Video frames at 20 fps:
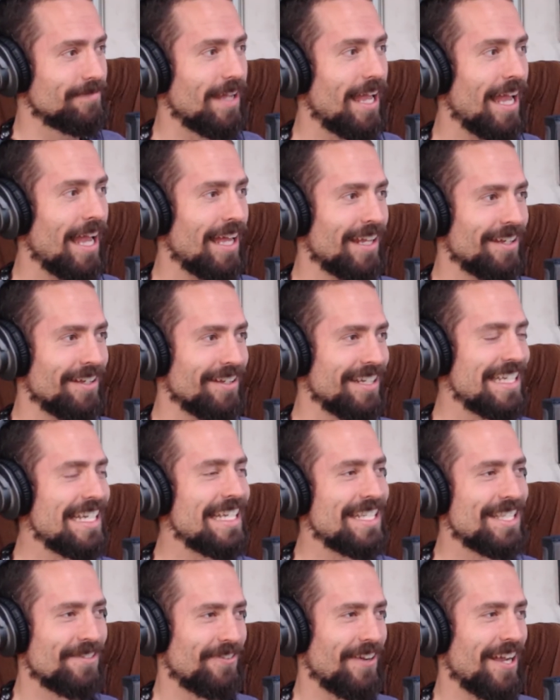And
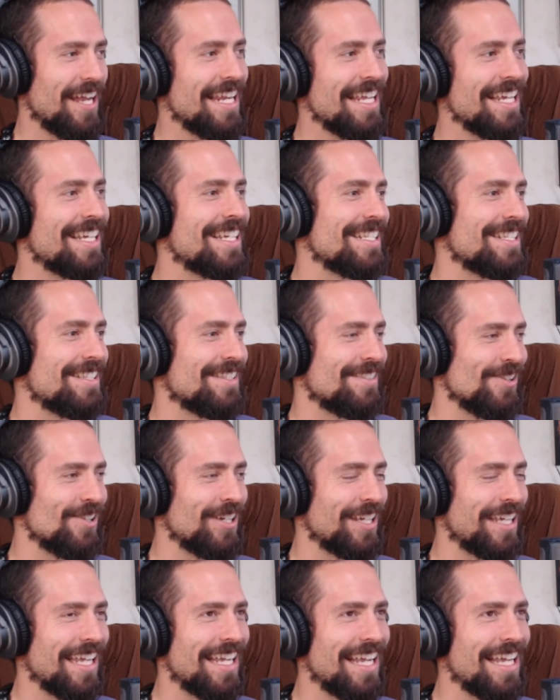it's funny because
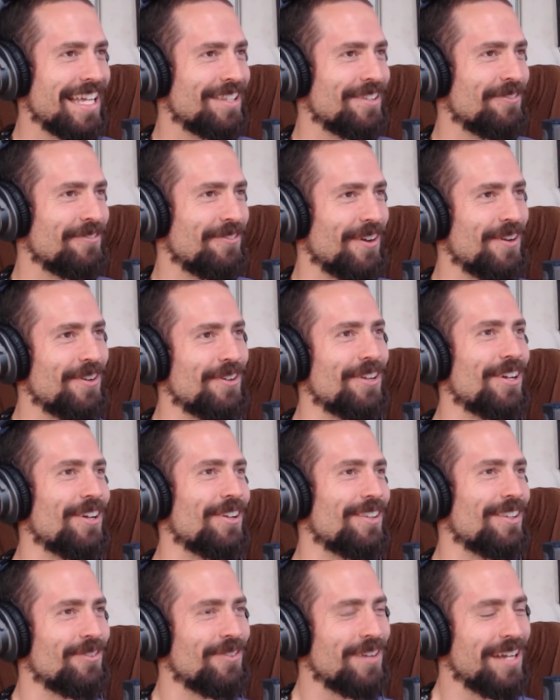looking at the photo,
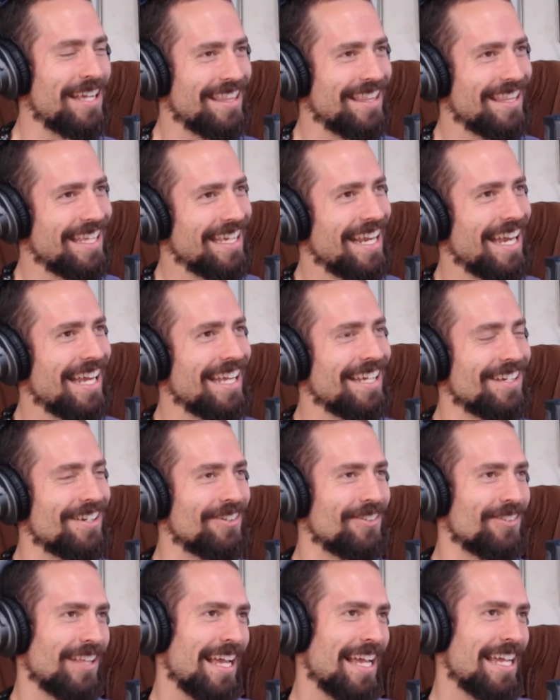the one thing I
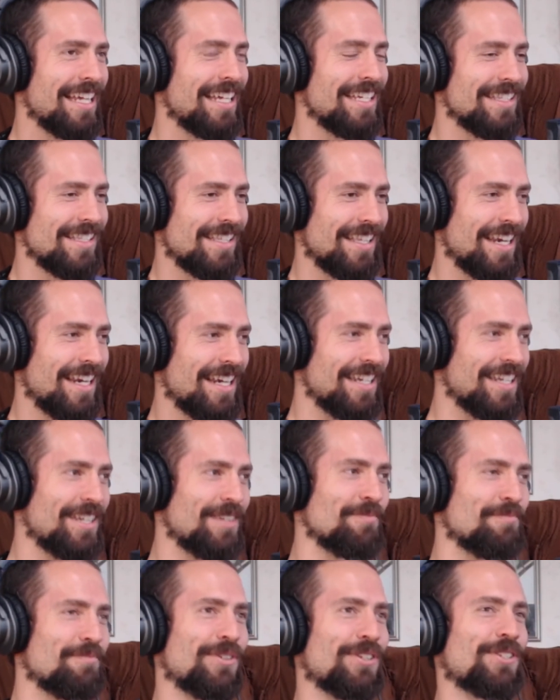don't like is that I
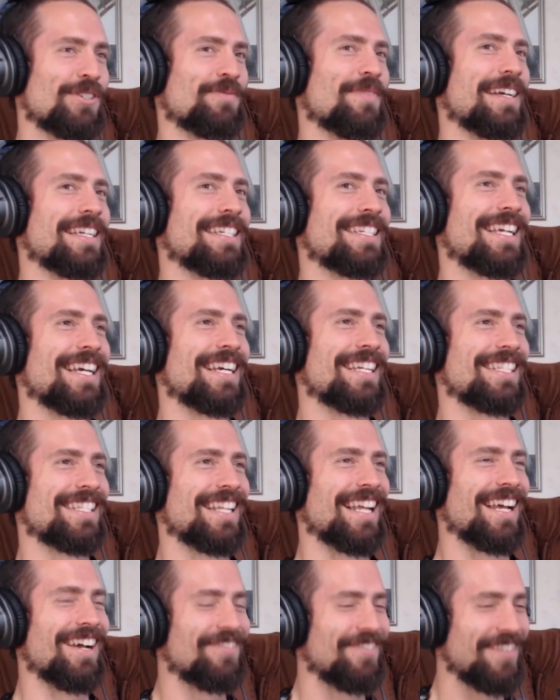didn't push my
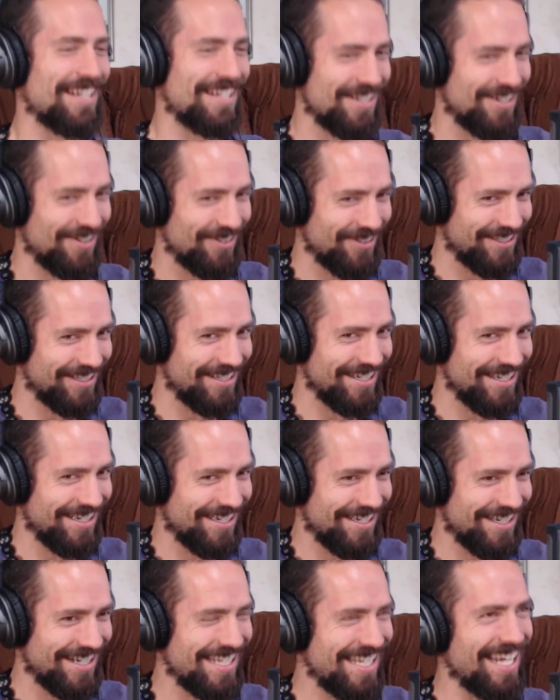chest out. My shoulders
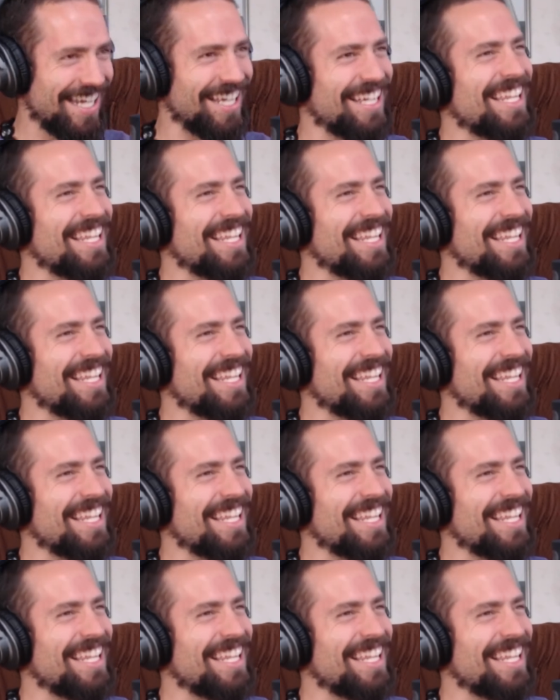are still.